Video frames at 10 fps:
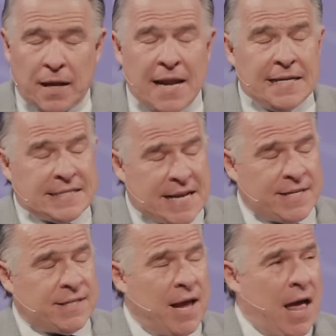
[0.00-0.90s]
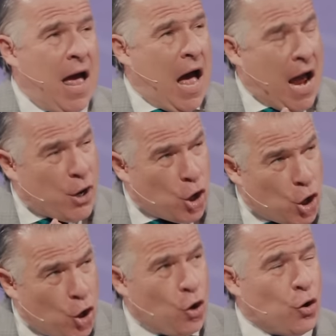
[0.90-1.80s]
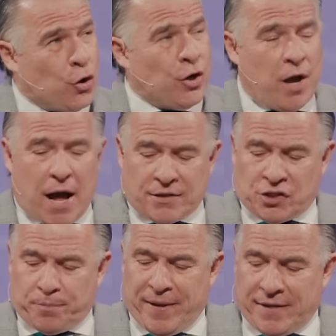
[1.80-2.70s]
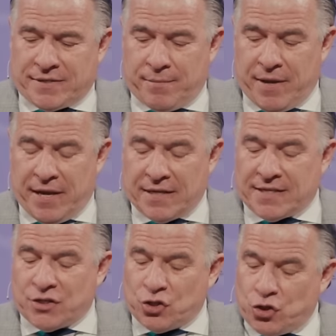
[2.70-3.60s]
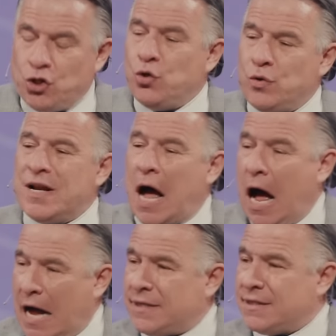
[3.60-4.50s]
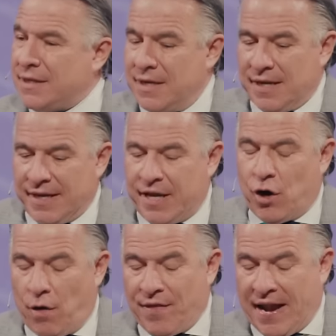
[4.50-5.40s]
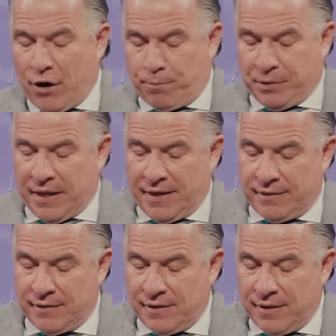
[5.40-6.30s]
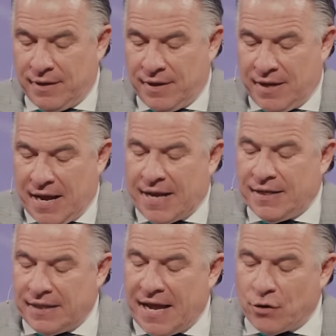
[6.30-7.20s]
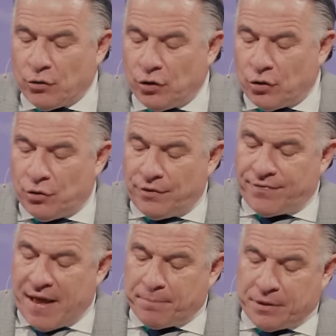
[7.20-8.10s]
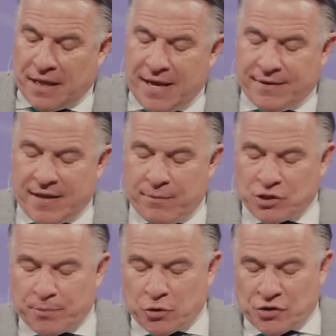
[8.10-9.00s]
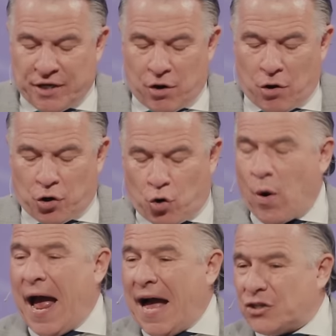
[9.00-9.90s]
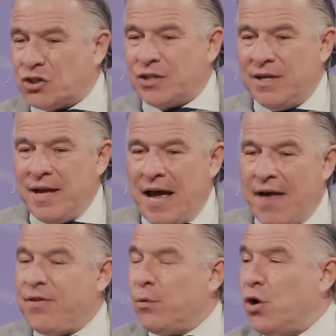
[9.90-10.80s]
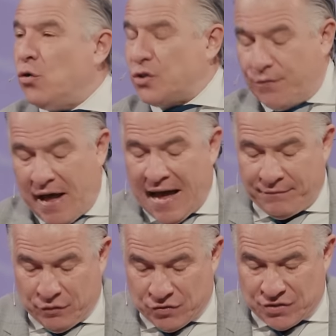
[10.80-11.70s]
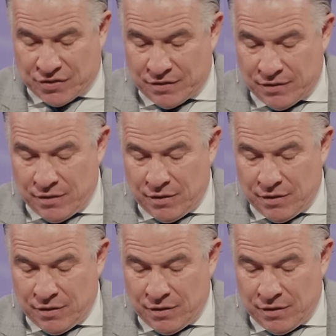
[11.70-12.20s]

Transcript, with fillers: and he says, I heard God speak to me and says, Do not get on that airplane. And he later learned that that plane that he was supposed to get on crashed and there were no survivors.